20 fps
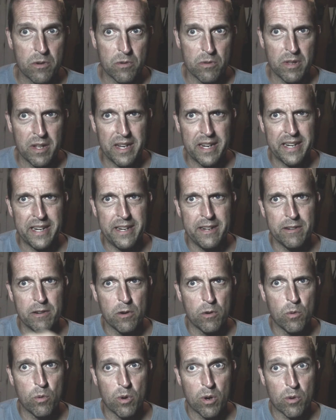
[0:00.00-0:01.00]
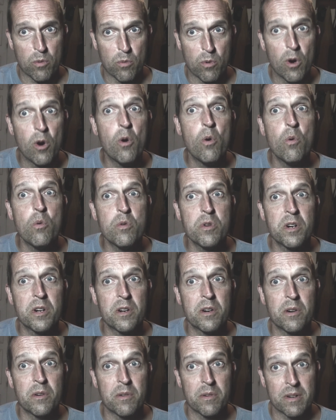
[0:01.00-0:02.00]
like, a
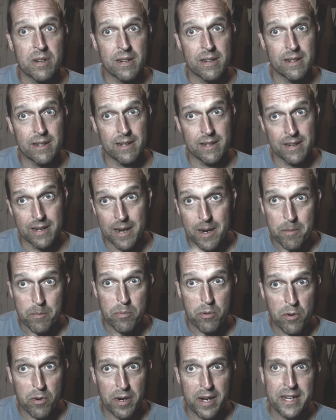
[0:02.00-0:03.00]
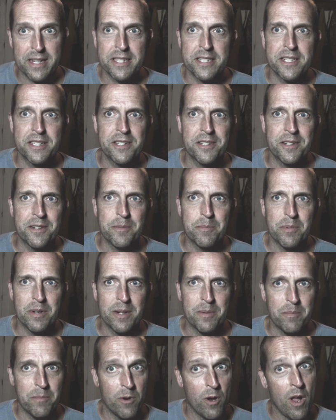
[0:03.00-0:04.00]
rotor compressor,
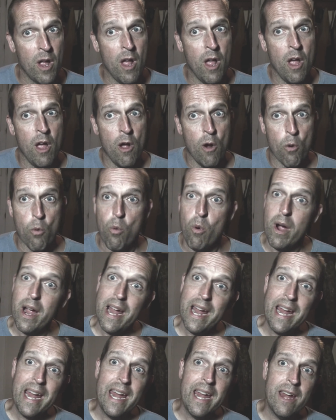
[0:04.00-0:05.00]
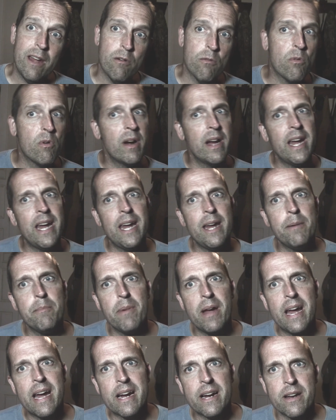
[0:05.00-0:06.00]
but way
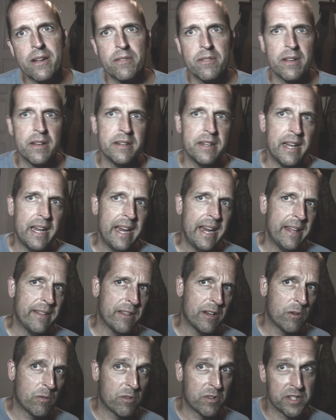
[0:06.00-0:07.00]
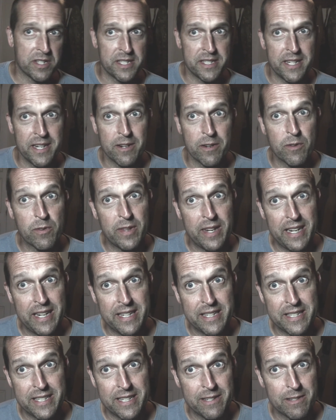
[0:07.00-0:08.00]
back in the day, there were still
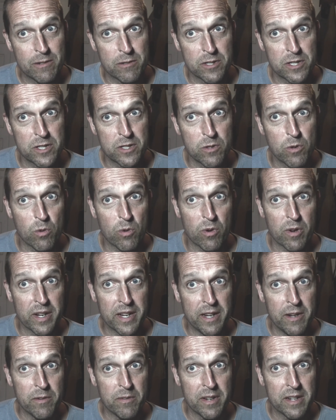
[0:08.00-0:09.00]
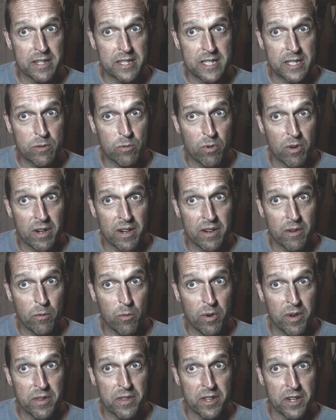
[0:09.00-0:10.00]
these, store units
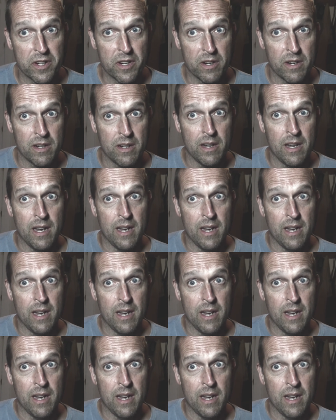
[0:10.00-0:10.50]
with a